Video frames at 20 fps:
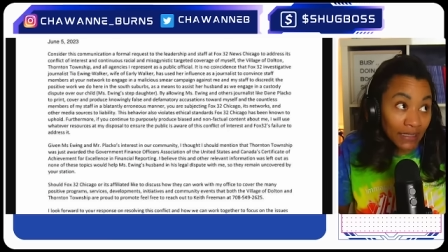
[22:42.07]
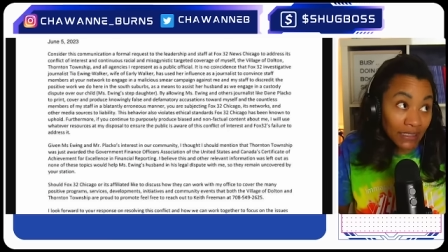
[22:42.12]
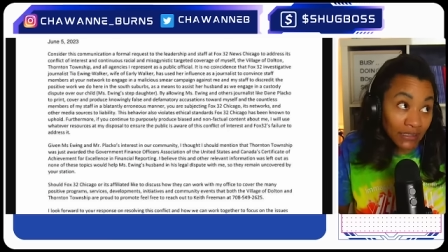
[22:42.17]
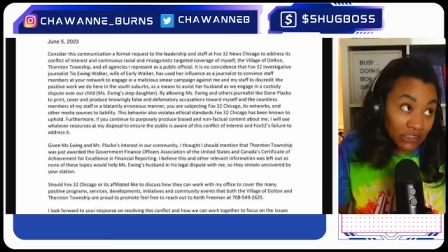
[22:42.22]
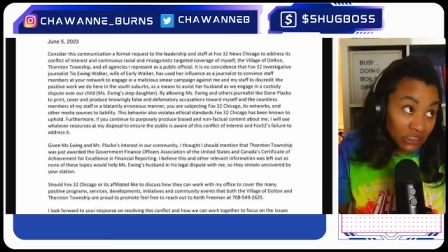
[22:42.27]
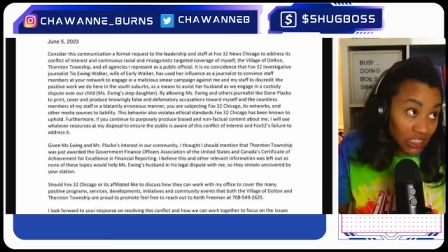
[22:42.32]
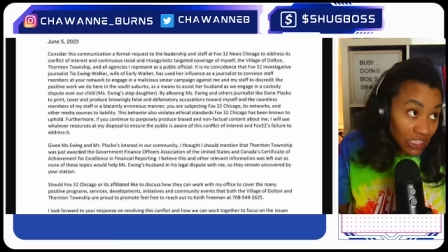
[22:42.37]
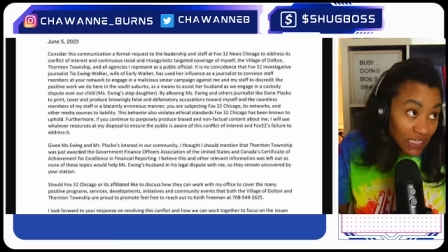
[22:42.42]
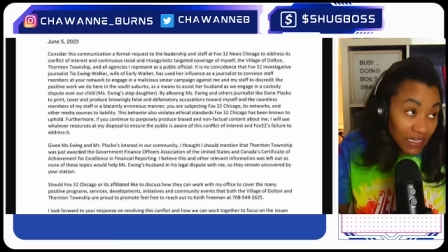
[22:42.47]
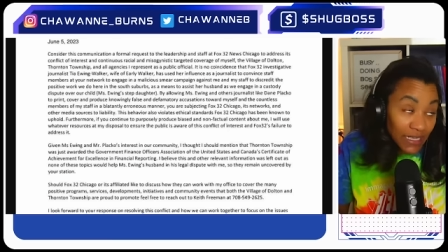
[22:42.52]

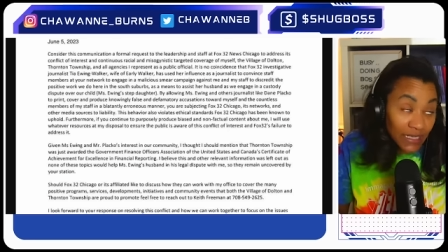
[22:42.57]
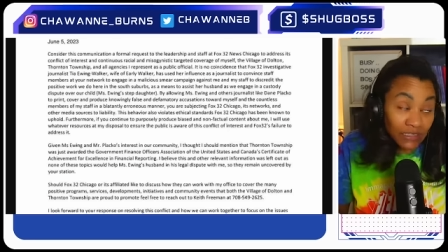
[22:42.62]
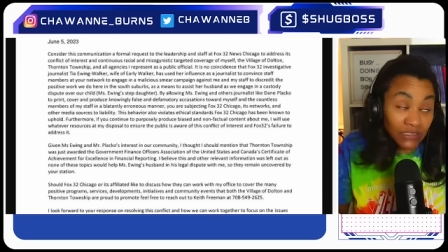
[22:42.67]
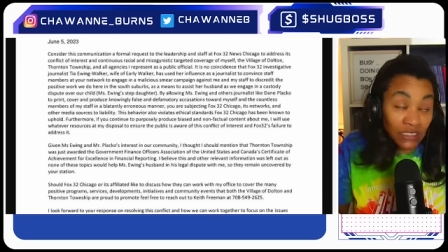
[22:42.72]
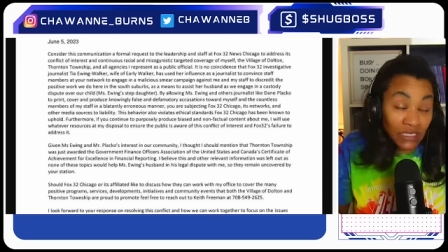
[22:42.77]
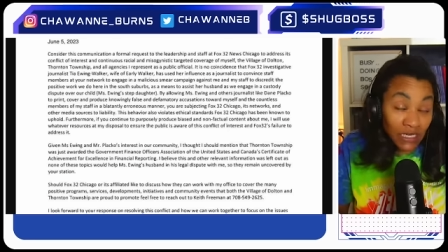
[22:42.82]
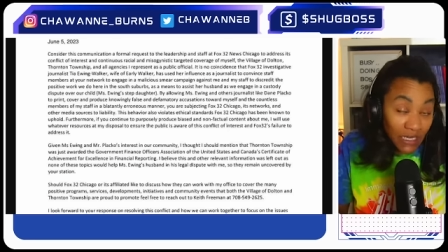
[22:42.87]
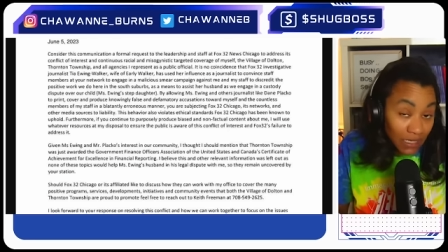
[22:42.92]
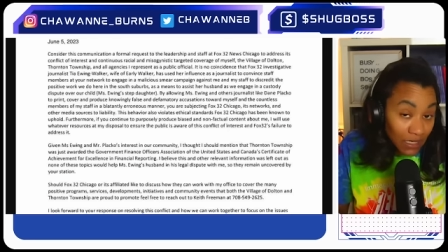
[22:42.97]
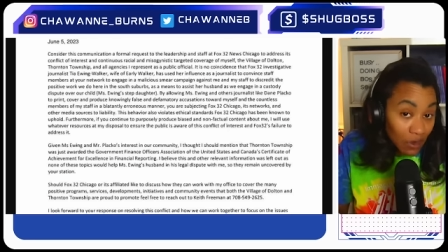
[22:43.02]
He
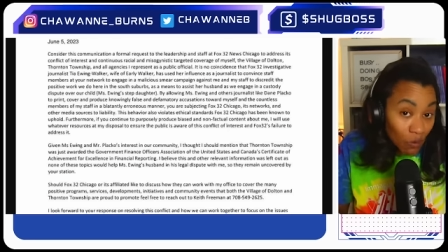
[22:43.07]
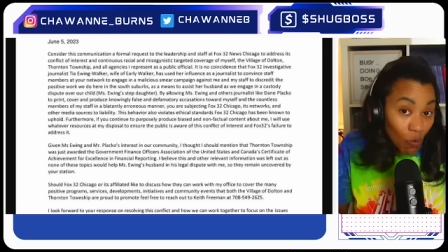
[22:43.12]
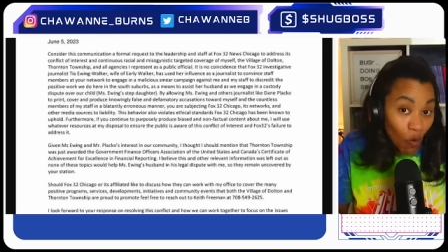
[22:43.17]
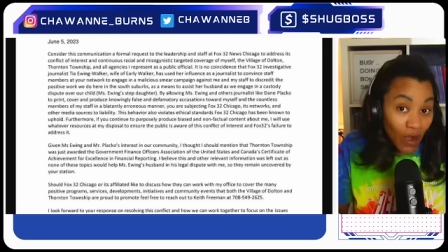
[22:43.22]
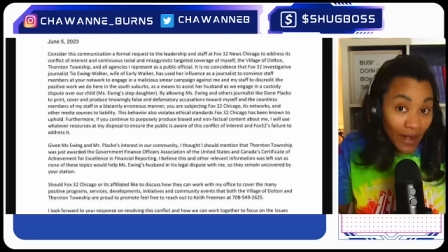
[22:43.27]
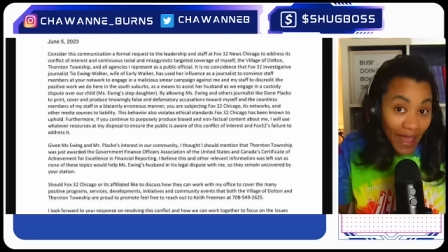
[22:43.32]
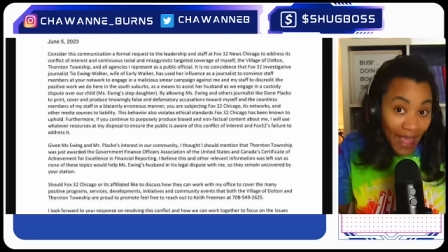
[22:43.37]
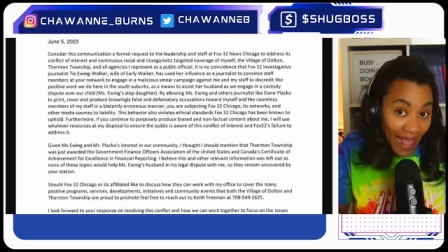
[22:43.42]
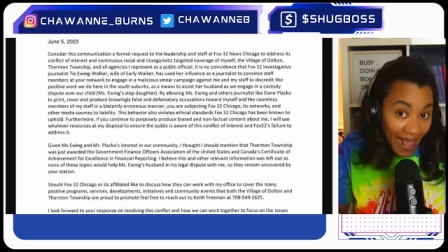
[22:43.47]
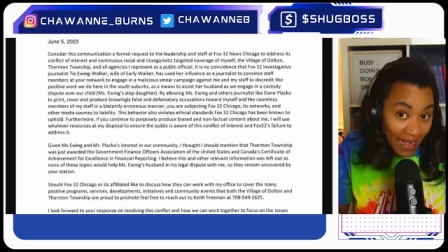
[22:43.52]
didn't
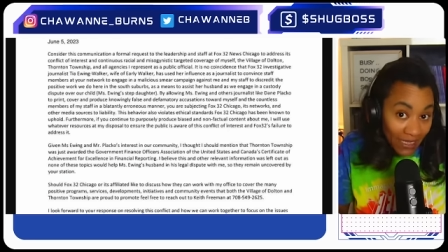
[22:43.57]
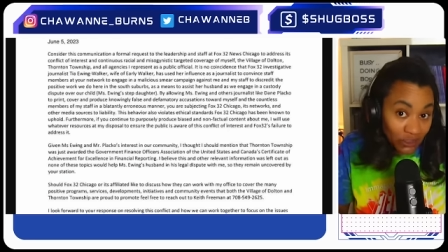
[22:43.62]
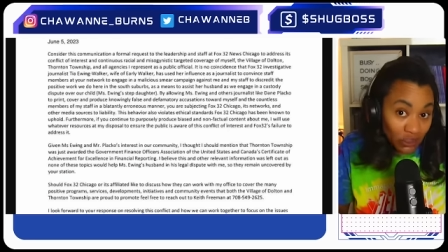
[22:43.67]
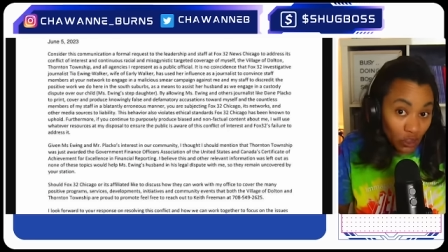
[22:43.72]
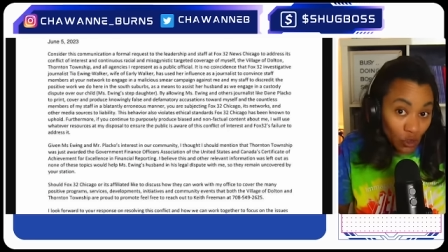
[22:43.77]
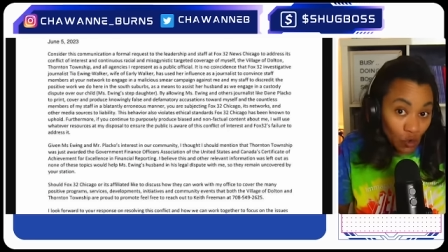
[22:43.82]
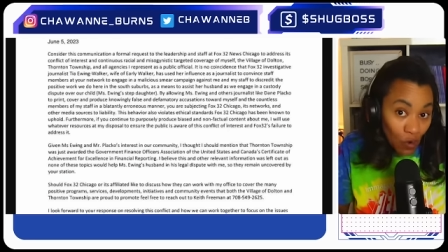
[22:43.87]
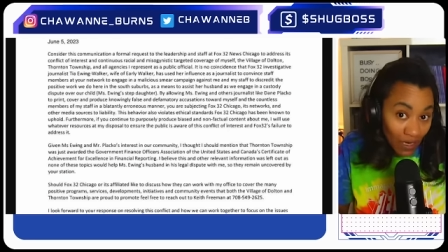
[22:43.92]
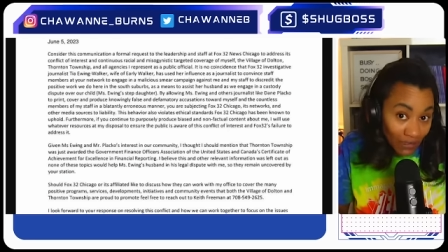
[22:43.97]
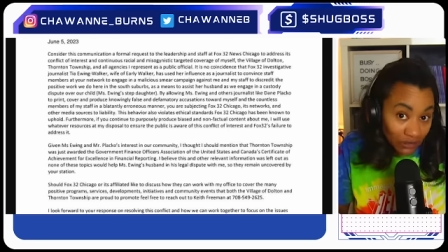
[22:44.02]
want to
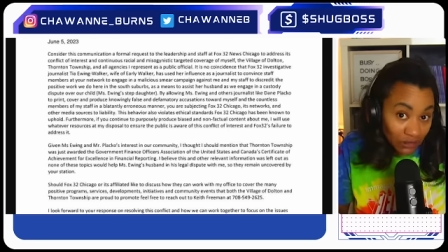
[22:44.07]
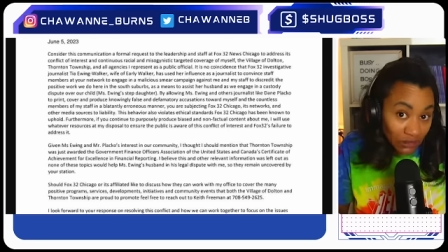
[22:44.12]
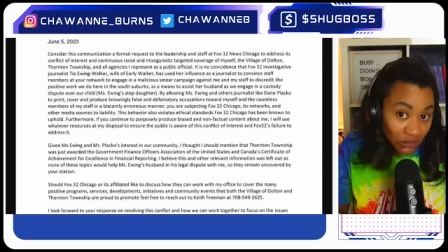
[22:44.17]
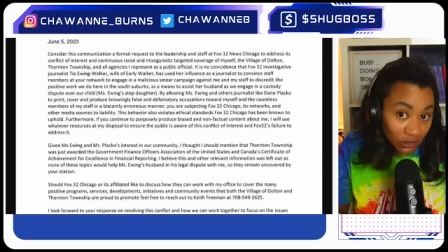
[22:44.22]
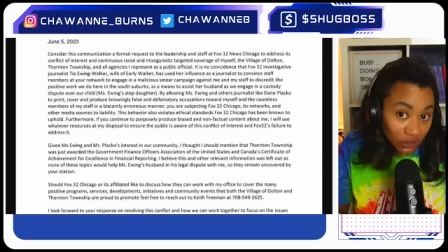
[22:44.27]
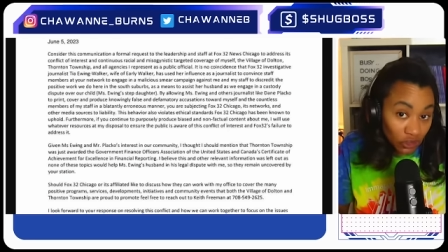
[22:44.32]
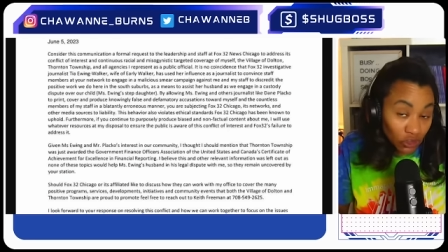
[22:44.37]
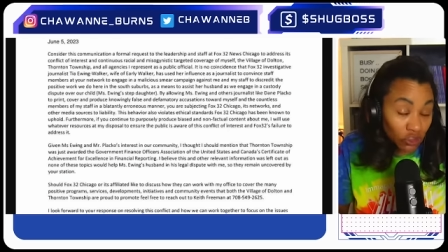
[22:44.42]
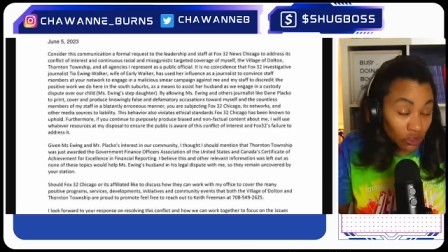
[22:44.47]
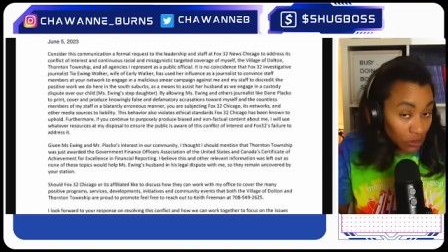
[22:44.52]
answer
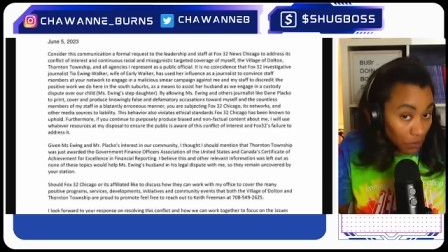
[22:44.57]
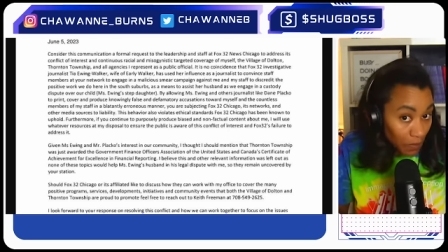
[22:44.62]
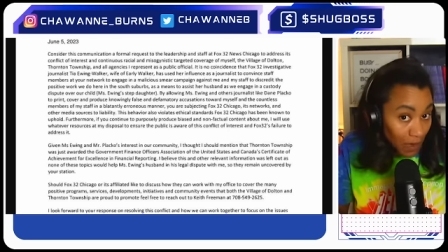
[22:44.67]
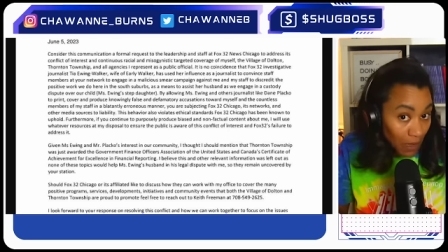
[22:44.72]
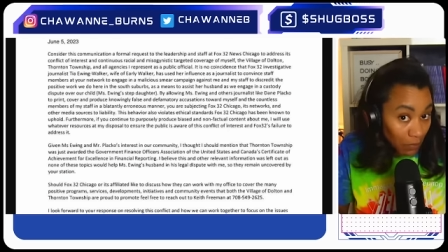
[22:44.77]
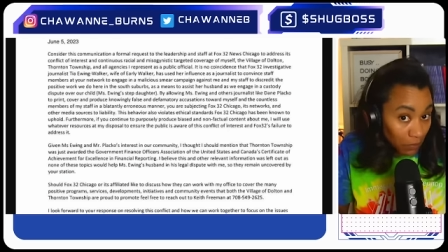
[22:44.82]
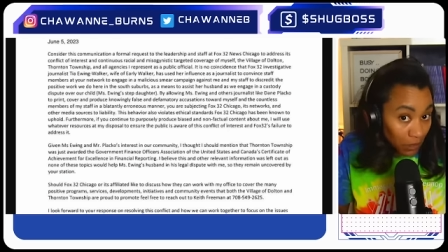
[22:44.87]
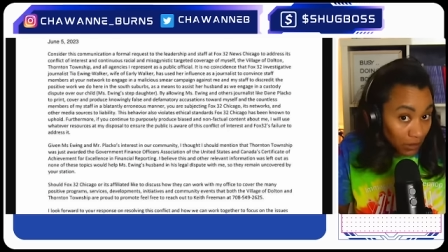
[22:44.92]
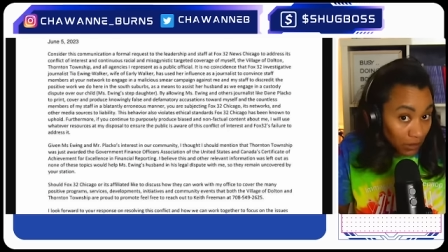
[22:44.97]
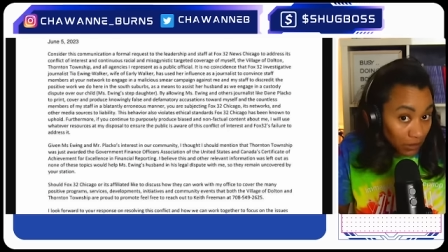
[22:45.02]
questions to the
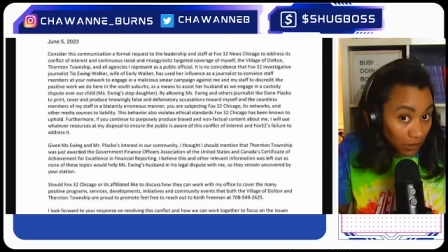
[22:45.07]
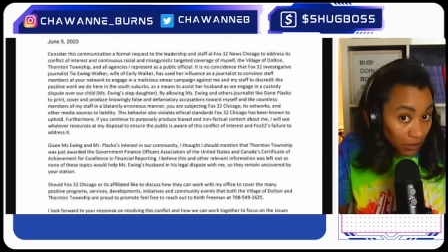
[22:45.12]
public